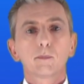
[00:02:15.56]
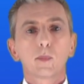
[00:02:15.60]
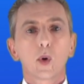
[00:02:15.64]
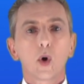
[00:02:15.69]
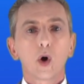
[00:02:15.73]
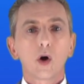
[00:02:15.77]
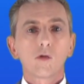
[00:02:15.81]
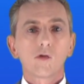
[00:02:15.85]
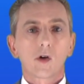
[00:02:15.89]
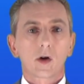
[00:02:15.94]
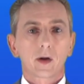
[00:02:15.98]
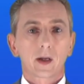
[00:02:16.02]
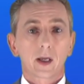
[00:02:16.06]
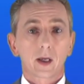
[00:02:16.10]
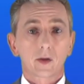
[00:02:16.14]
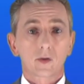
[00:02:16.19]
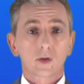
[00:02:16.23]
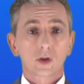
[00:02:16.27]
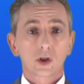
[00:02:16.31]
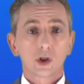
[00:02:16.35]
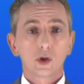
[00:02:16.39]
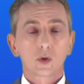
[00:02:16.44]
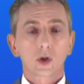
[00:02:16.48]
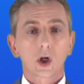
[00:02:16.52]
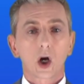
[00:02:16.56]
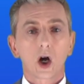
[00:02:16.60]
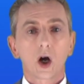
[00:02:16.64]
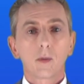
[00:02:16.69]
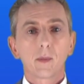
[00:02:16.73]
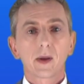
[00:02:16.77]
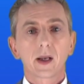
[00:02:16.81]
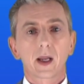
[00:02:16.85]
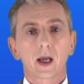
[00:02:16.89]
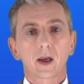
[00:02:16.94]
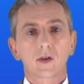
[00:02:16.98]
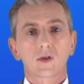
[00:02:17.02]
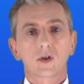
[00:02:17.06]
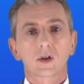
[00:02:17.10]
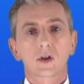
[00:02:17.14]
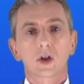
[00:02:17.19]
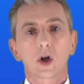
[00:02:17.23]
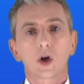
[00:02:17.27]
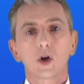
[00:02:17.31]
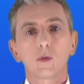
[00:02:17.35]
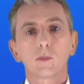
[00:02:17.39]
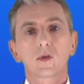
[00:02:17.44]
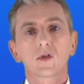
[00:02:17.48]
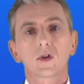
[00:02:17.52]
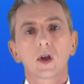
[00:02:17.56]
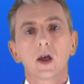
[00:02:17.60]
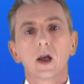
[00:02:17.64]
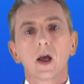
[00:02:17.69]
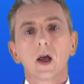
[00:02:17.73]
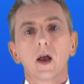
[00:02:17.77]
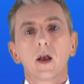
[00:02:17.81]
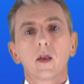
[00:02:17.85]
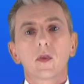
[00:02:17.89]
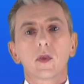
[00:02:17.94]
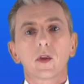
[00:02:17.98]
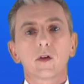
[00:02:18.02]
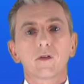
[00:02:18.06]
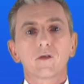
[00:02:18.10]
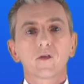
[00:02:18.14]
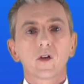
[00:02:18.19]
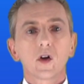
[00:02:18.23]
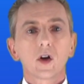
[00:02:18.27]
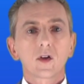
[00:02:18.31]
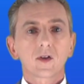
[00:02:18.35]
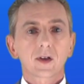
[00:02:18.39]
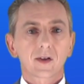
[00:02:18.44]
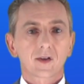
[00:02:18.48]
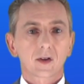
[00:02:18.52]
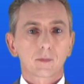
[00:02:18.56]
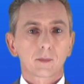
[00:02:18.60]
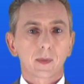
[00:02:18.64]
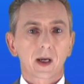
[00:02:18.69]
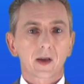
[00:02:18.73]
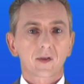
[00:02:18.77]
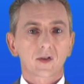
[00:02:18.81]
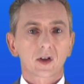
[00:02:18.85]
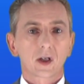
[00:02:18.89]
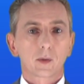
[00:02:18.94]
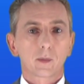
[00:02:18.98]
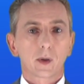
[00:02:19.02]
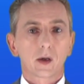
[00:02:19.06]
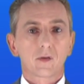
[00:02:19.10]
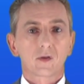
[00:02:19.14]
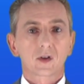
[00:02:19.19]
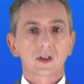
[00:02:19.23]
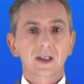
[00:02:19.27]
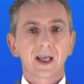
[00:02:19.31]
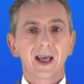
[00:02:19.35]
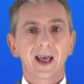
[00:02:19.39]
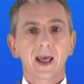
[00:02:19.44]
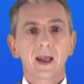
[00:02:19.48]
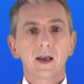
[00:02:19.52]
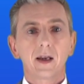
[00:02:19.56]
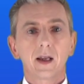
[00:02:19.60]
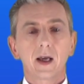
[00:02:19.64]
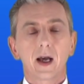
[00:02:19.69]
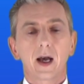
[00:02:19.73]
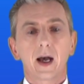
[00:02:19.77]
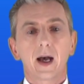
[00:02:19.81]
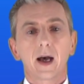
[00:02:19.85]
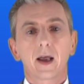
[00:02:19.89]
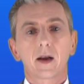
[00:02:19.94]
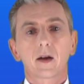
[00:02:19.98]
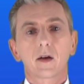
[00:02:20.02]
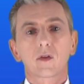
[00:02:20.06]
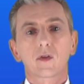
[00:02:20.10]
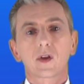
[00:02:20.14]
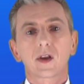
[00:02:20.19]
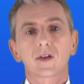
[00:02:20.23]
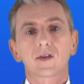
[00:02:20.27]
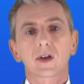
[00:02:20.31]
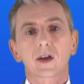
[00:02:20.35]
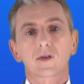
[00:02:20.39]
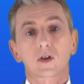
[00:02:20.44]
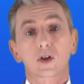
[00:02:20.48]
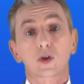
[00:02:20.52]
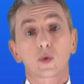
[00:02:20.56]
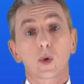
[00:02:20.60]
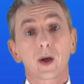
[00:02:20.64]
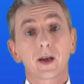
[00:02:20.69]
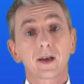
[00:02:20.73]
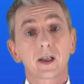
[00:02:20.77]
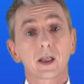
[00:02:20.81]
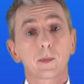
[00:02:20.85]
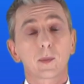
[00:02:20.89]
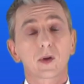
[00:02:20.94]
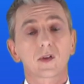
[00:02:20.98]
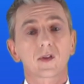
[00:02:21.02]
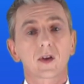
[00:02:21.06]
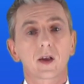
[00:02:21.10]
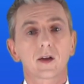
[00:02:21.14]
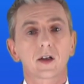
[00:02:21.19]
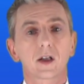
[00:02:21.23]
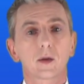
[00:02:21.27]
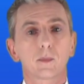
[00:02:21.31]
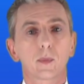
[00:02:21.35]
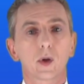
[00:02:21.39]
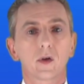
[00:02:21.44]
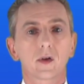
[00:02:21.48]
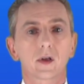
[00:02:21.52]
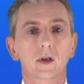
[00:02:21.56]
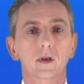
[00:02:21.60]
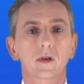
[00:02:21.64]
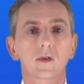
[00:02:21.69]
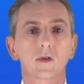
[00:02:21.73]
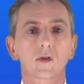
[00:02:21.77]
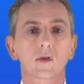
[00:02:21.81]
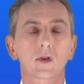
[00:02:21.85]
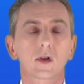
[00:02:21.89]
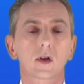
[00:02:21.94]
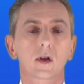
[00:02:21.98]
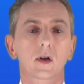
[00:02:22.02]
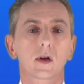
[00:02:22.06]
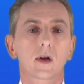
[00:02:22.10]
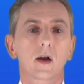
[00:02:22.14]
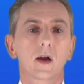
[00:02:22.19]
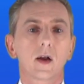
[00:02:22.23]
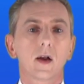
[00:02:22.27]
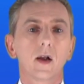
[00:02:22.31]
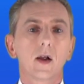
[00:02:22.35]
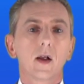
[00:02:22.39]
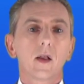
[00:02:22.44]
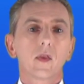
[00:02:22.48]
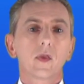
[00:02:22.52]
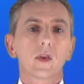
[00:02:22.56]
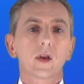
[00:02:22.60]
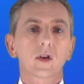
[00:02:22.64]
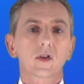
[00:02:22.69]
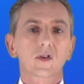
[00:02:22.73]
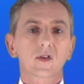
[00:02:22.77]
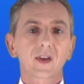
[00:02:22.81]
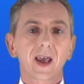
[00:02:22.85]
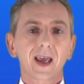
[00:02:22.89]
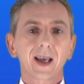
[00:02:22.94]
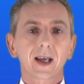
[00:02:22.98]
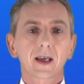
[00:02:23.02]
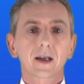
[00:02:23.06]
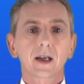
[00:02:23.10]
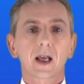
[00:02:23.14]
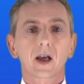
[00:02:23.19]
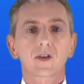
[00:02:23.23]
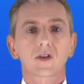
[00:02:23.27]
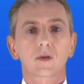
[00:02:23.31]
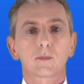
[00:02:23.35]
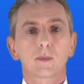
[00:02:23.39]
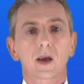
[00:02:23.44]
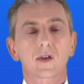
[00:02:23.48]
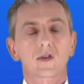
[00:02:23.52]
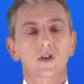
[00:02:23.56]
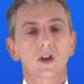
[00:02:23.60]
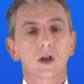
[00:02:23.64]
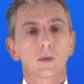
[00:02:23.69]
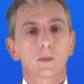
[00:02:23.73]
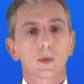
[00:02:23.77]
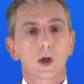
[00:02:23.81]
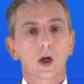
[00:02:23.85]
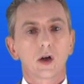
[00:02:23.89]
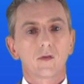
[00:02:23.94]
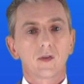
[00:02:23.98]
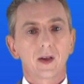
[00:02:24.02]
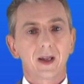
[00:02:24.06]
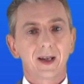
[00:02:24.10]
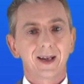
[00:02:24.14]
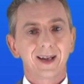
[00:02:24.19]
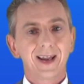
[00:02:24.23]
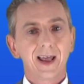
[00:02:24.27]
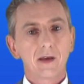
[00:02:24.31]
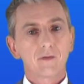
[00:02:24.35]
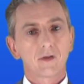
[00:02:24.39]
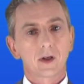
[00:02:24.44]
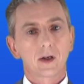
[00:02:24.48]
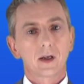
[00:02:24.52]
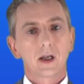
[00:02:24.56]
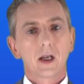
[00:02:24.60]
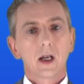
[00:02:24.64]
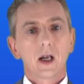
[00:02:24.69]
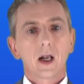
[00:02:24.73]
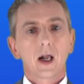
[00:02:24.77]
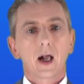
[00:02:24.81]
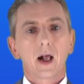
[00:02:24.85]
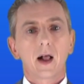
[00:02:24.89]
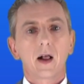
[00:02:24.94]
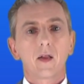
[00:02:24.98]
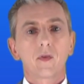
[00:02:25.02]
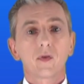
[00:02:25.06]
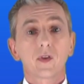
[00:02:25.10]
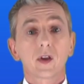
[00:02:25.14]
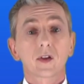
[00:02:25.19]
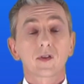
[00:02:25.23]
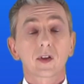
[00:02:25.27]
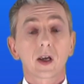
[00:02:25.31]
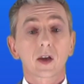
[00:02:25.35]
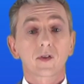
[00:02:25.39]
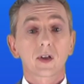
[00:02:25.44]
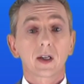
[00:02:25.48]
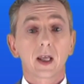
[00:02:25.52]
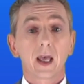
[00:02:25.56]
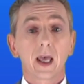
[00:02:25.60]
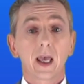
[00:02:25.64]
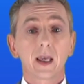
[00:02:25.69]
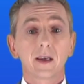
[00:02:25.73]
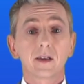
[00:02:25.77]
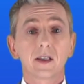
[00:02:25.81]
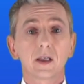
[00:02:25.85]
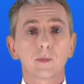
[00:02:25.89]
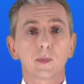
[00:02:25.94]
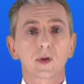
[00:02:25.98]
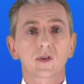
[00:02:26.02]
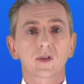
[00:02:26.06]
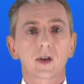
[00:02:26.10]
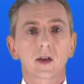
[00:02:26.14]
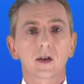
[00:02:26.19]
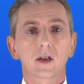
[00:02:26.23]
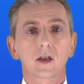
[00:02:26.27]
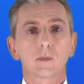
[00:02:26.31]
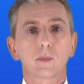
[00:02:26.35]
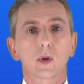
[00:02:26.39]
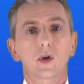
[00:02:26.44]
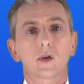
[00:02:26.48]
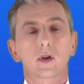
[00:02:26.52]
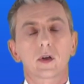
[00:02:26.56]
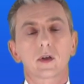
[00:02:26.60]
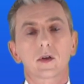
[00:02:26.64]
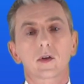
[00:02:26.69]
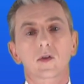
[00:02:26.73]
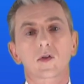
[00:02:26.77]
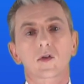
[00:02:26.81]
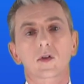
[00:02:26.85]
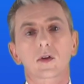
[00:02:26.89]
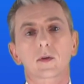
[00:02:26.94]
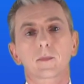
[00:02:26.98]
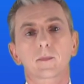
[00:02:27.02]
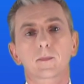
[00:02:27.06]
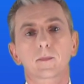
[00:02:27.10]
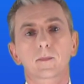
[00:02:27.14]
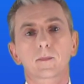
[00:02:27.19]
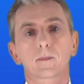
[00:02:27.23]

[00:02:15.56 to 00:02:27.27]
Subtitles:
Boron has two common isotopes. The first has a mass number of 10, and this has a 20% abundance. The second has a mass number of 11, and this has an 80% abundance.